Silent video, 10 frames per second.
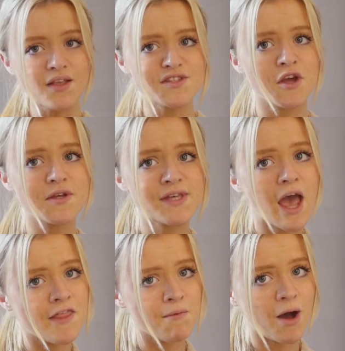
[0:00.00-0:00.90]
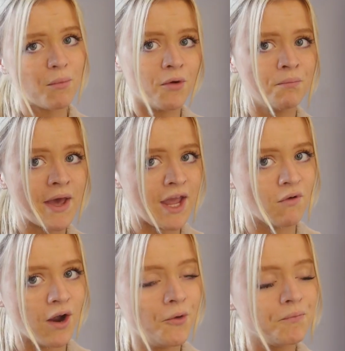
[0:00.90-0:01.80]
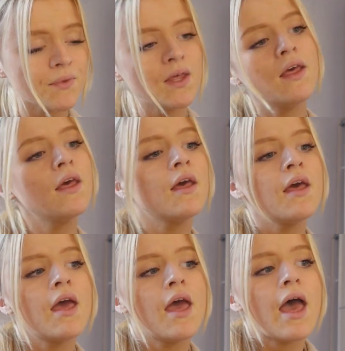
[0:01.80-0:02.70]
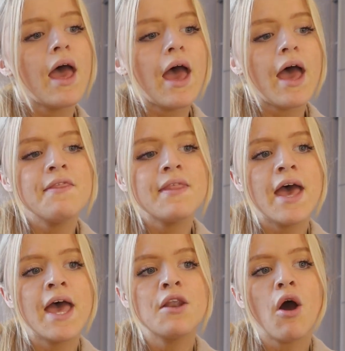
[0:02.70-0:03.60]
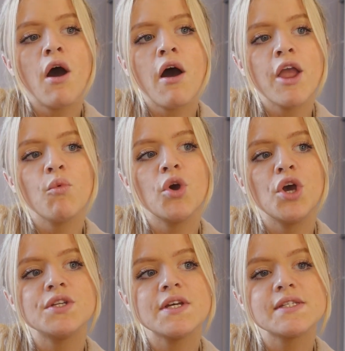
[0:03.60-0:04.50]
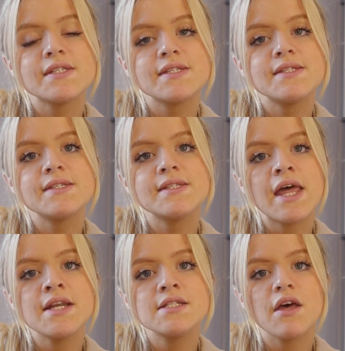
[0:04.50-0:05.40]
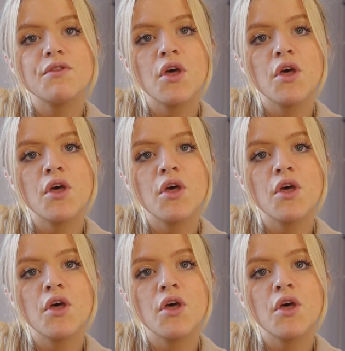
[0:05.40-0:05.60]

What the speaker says: so setting them up on payroll. And then I would send